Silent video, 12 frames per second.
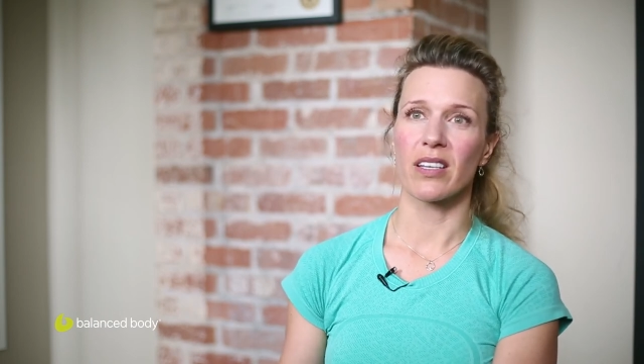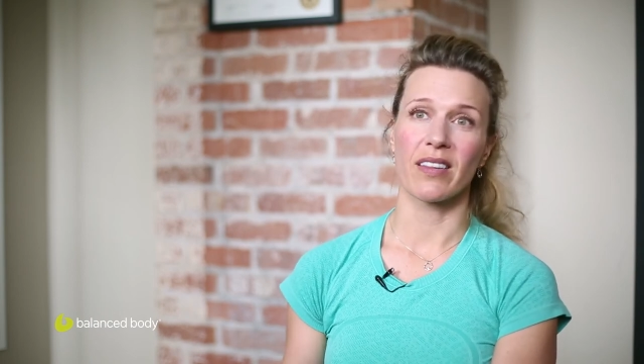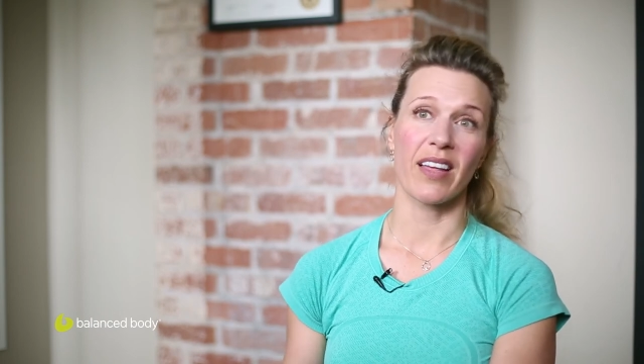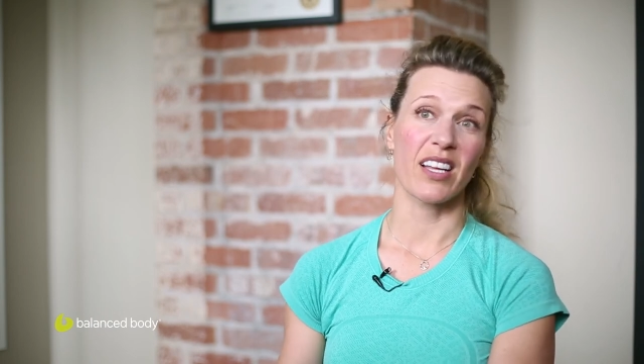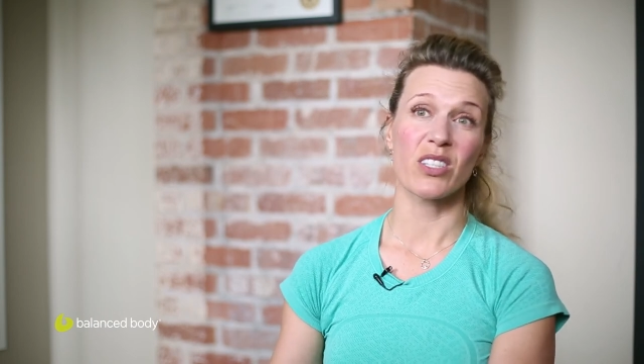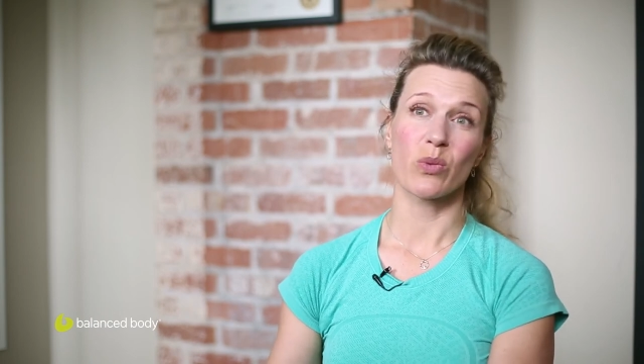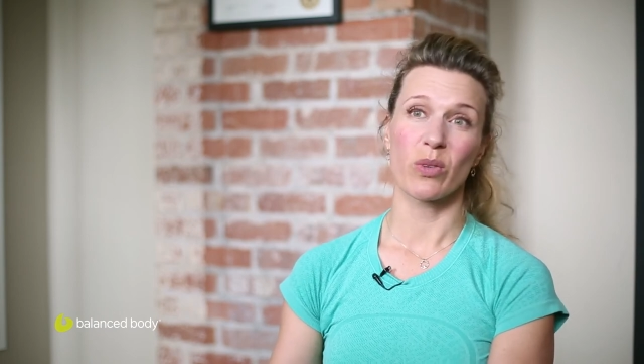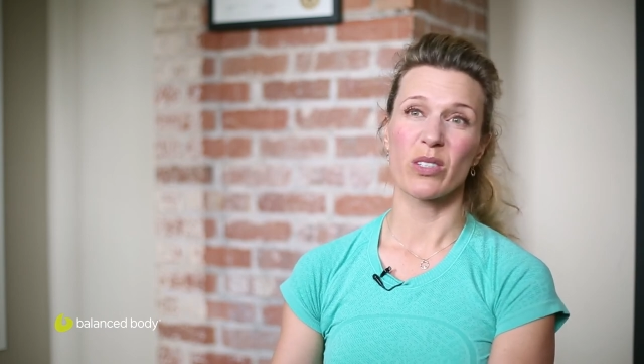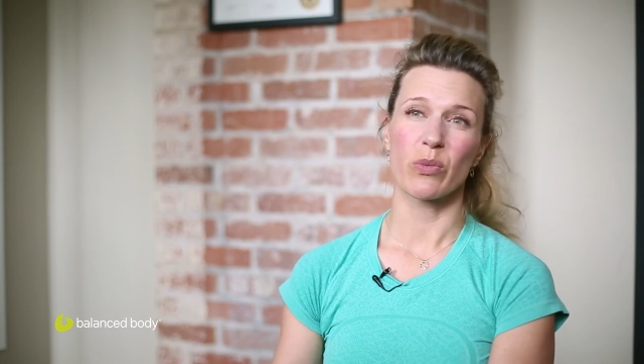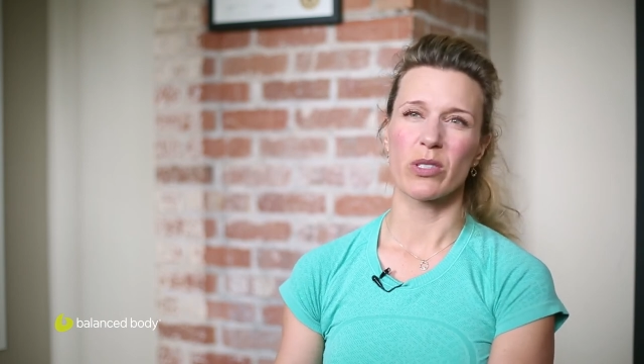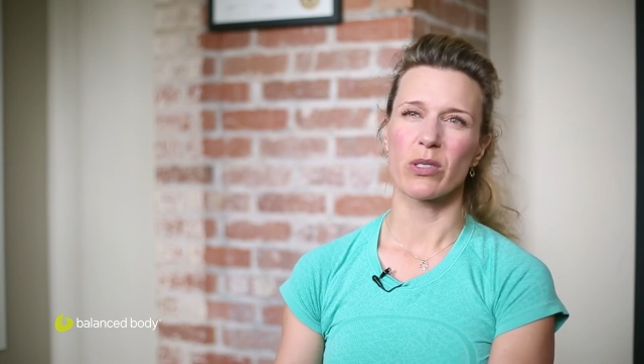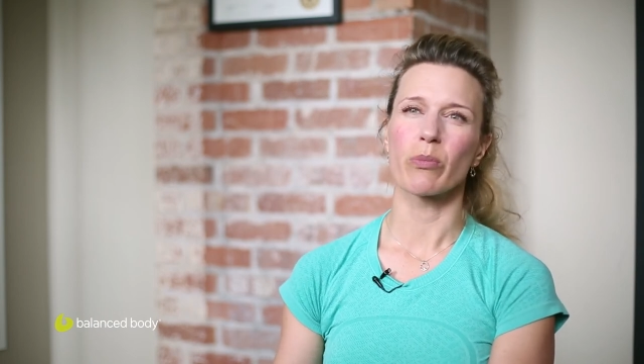and that's what
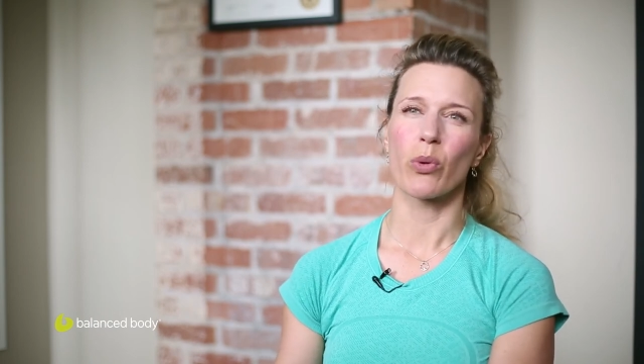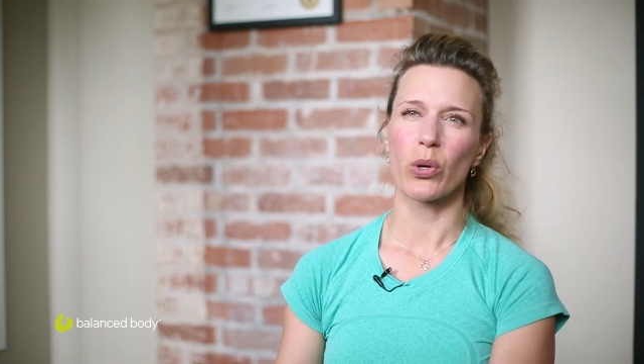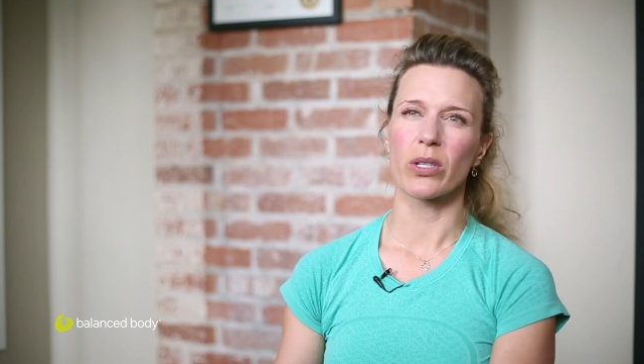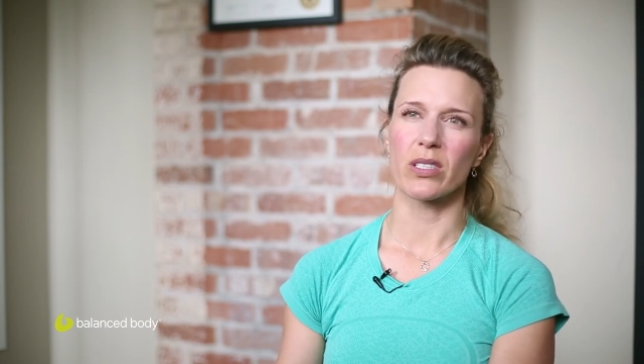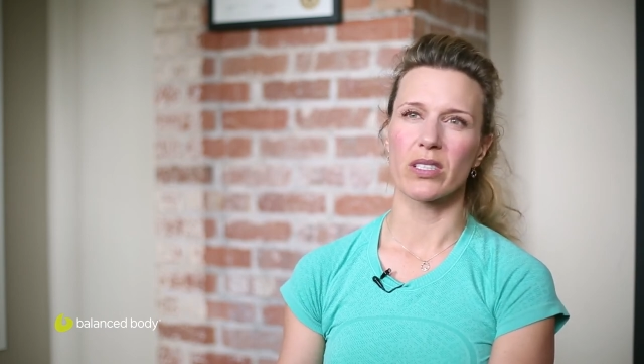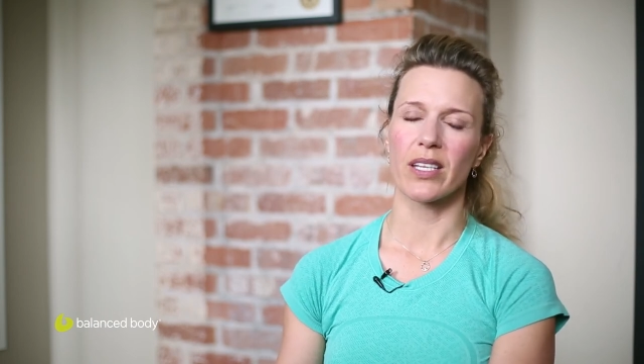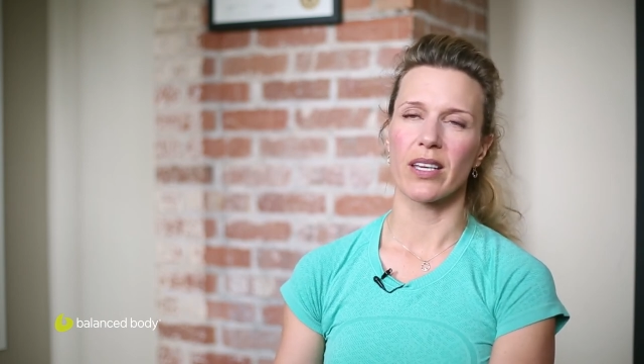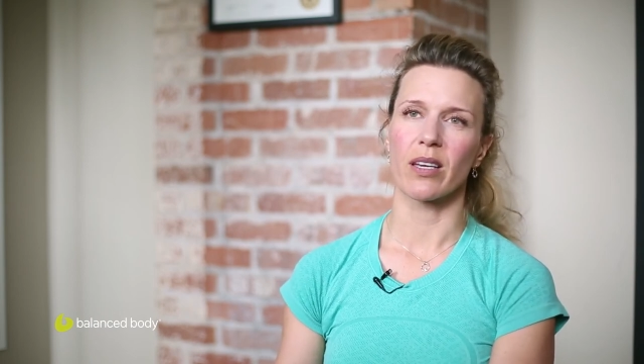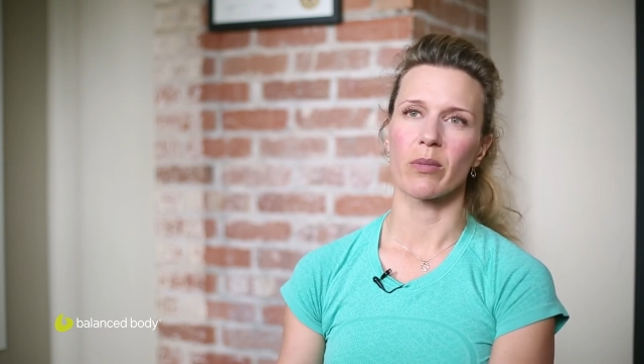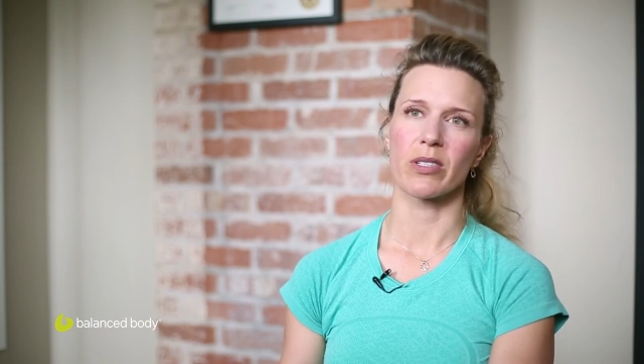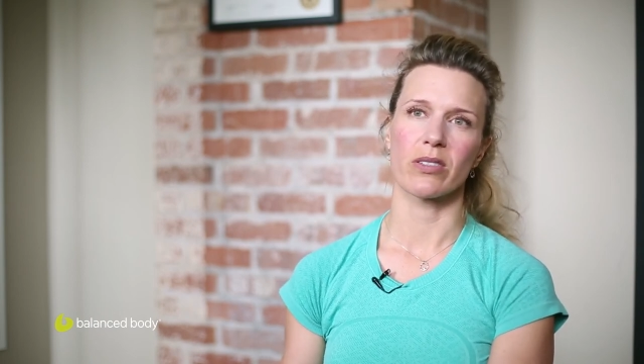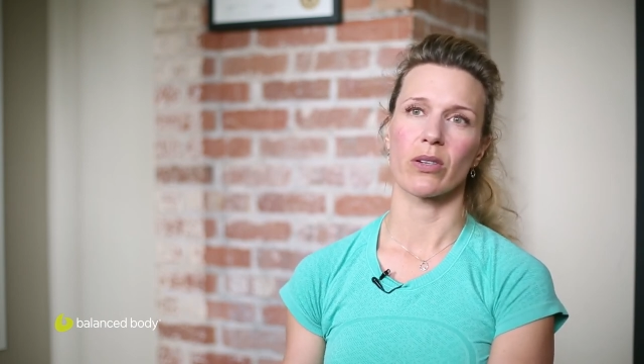was important to
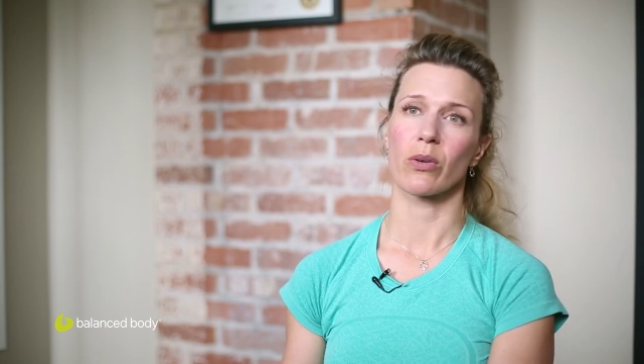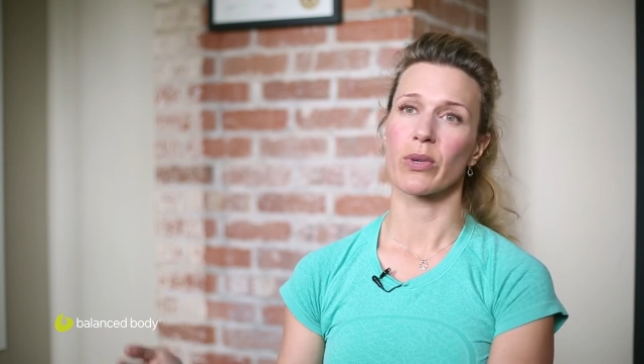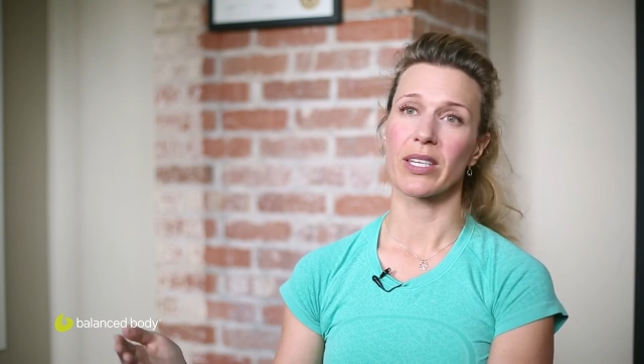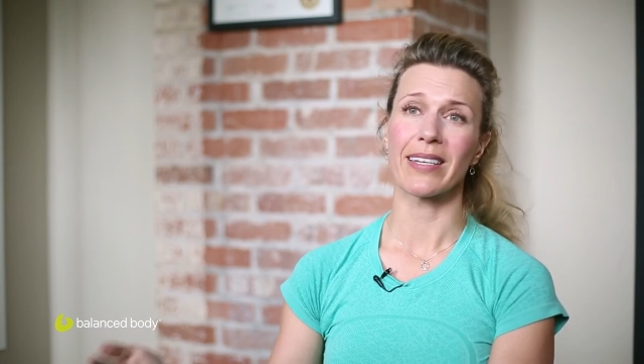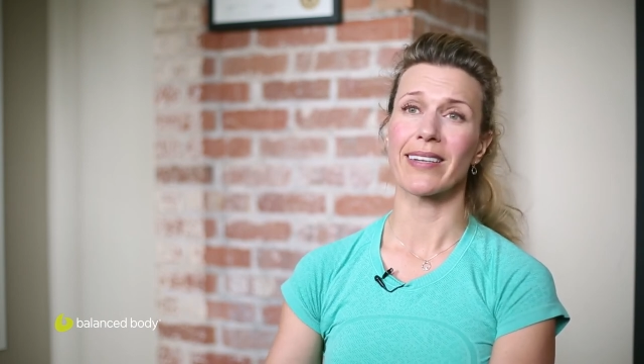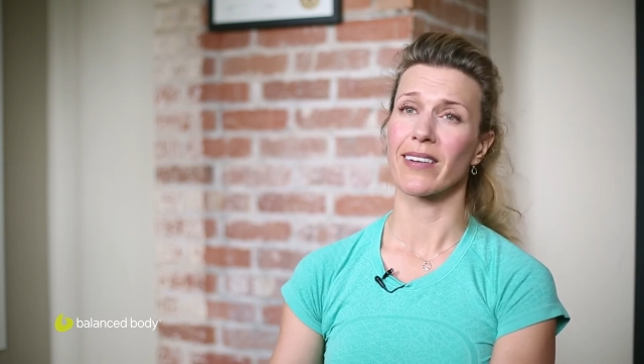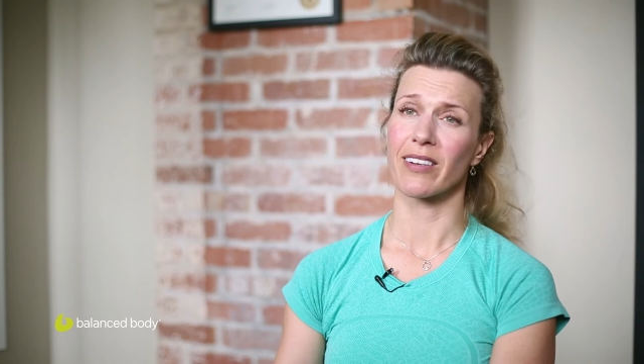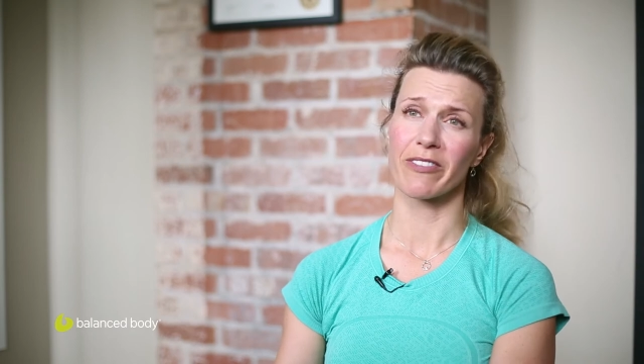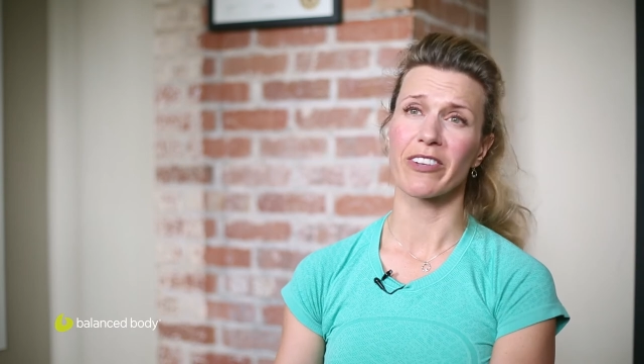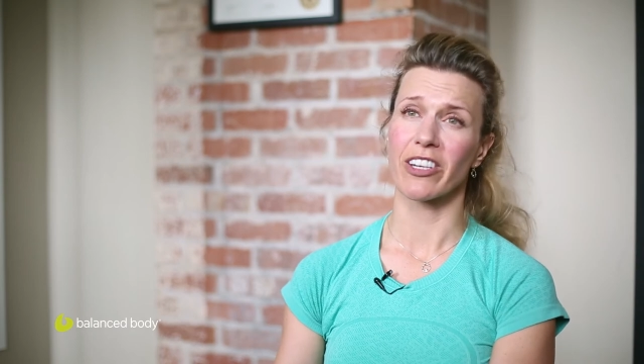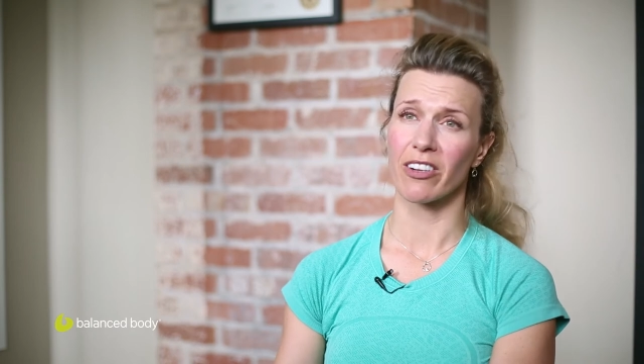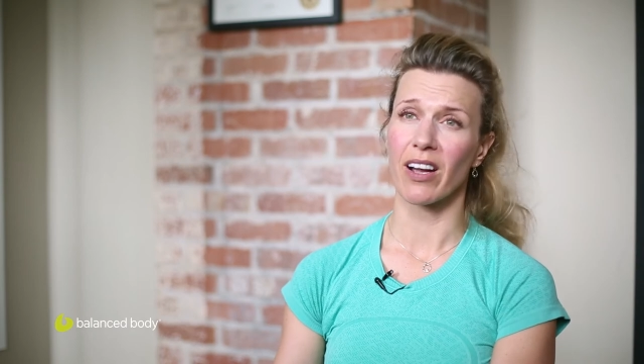him, and so we needed to
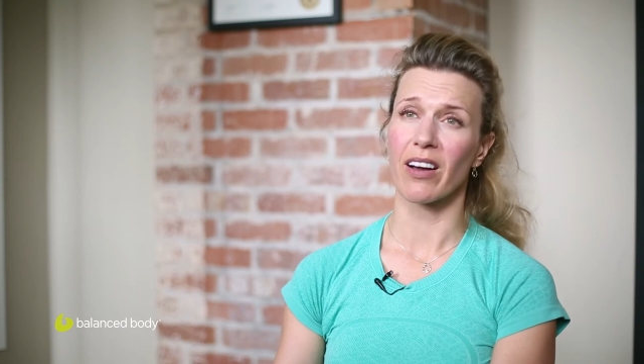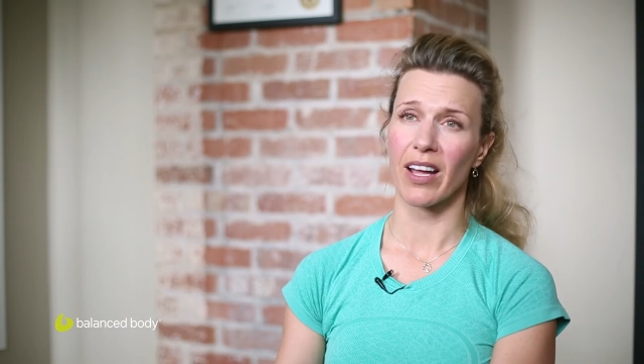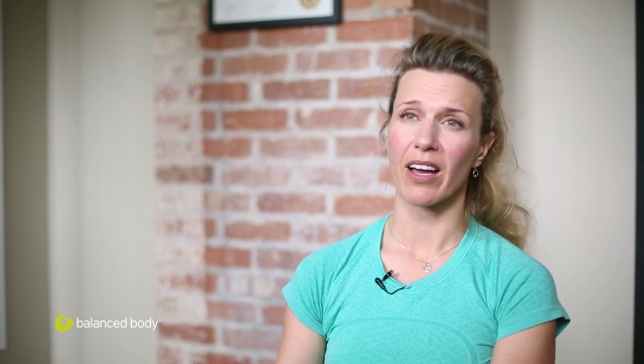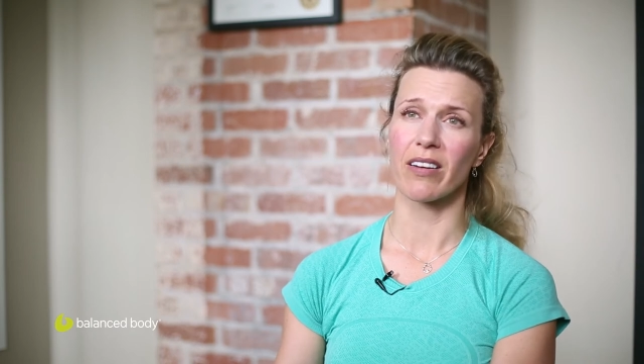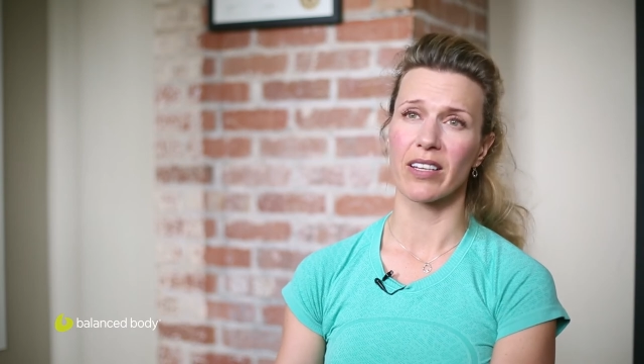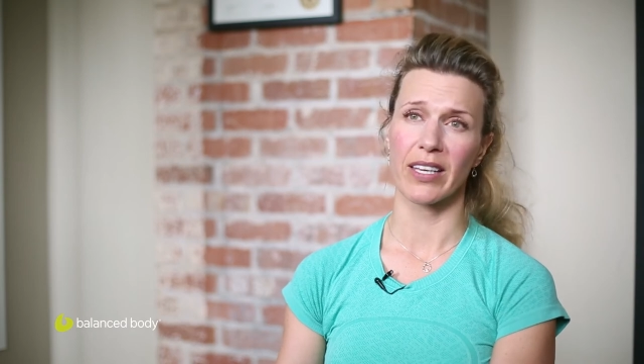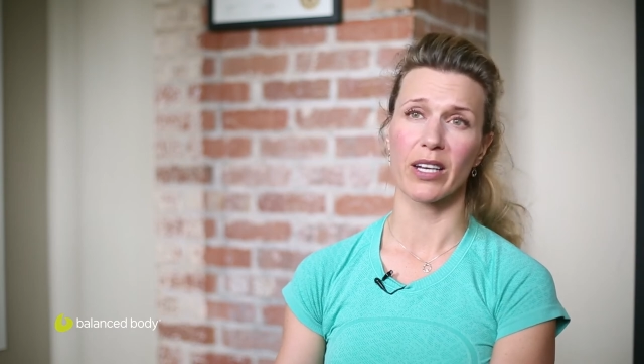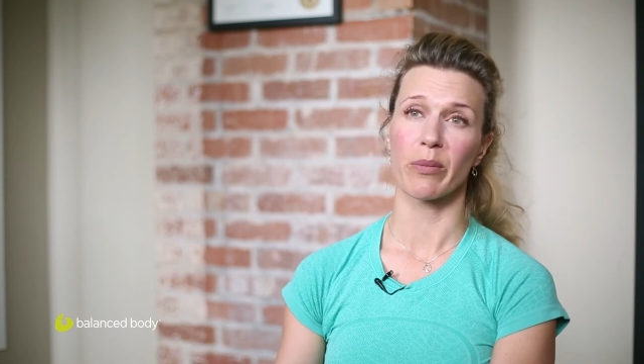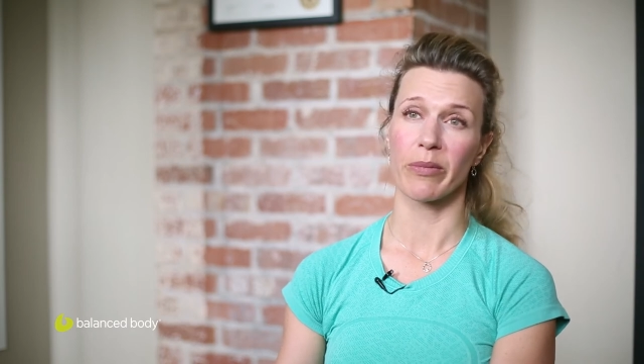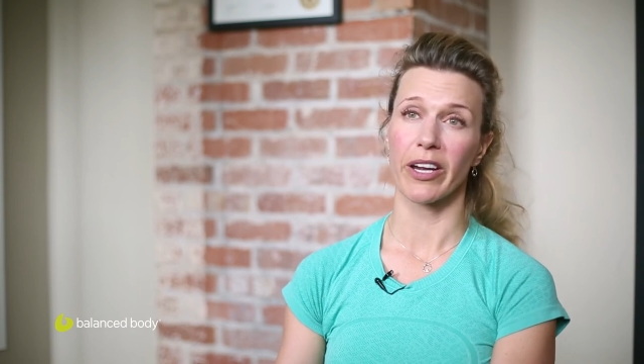figure out how to get him